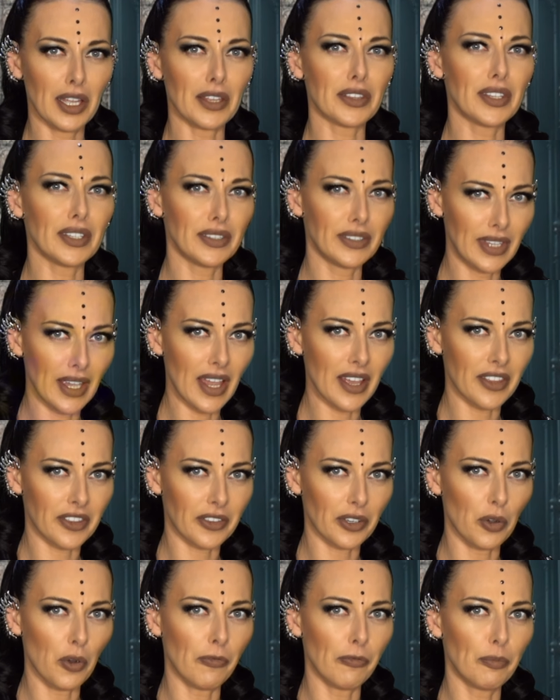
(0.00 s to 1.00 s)
The death
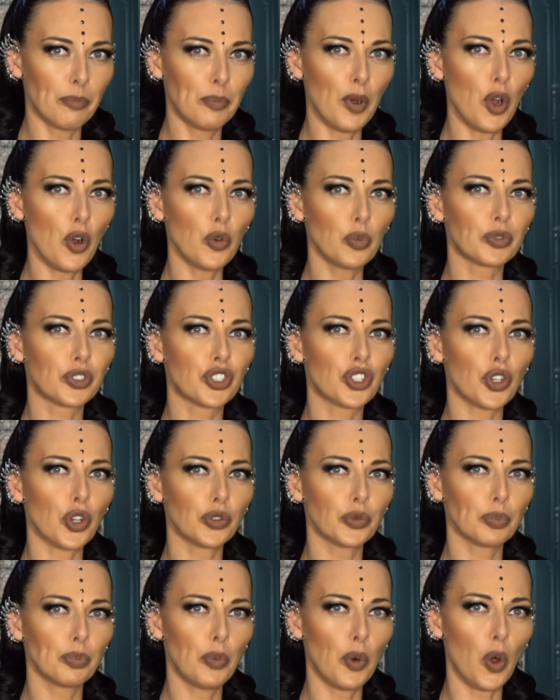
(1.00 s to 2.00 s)
of Pope
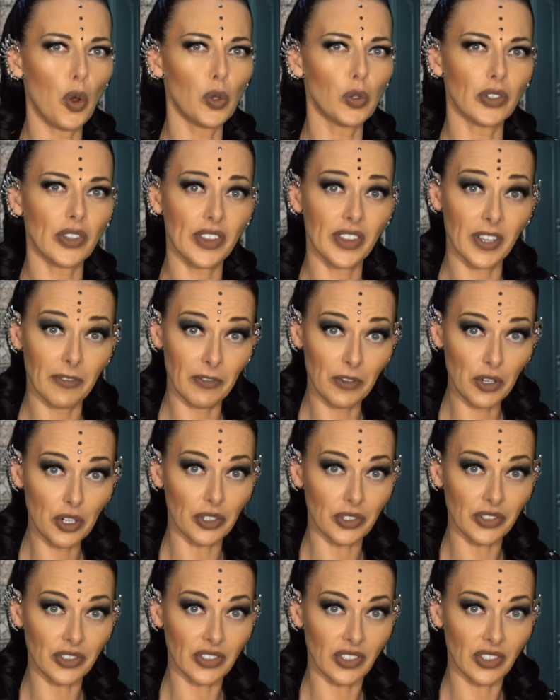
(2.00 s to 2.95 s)
John Paul I